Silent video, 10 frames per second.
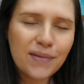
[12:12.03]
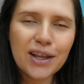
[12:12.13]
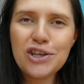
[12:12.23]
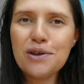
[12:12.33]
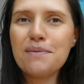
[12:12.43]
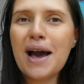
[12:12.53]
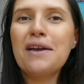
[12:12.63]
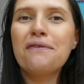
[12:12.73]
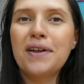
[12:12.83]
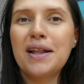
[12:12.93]
You
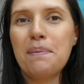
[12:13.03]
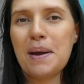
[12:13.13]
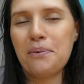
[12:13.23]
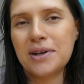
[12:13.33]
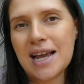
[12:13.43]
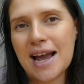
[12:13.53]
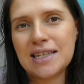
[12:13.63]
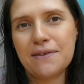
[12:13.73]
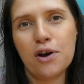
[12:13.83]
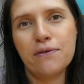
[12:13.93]
might feel a bit
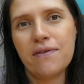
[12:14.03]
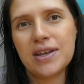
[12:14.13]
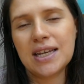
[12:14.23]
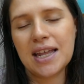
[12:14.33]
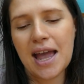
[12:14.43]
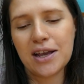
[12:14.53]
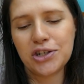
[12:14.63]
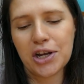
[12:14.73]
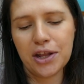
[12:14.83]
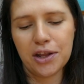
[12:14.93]
protective over this
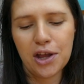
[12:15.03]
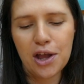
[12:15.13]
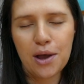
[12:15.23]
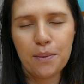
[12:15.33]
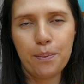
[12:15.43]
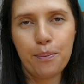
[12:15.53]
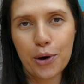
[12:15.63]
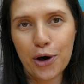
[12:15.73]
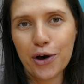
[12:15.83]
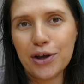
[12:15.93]
connection,
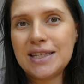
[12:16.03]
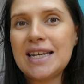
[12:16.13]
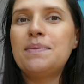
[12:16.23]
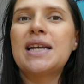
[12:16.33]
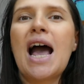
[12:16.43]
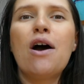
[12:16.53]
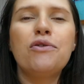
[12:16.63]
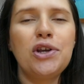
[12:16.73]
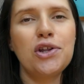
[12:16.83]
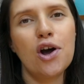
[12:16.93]
but deep
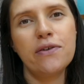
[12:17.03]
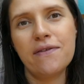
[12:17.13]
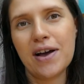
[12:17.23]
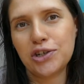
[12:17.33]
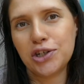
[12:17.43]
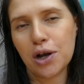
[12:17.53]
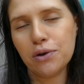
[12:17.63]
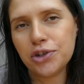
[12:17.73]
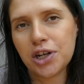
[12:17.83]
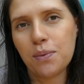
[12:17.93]
down, you know that that
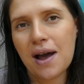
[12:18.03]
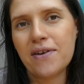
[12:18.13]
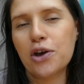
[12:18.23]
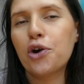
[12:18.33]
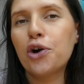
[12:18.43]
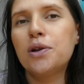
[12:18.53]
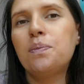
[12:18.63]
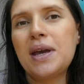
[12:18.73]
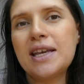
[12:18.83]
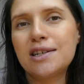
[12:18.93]
shows you where there
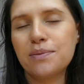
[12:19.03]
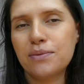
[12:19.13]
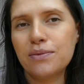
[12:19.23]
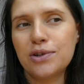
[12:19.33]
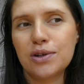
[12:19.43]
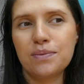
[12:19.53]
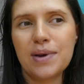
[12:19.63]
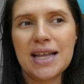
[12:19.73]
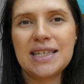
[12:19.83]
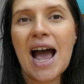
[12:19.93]
could be some
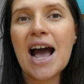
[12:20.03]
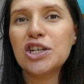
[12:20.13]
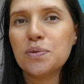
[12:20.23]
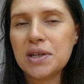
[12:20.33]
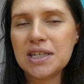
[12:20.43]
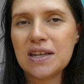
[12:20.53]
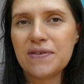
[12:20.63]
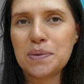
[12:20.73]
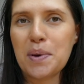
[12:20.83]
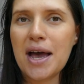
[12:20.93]
attachments to
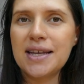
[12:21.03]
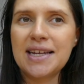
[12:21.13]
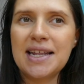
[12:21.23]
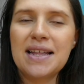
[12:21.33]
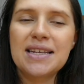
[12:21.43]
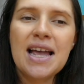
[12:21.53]
this person and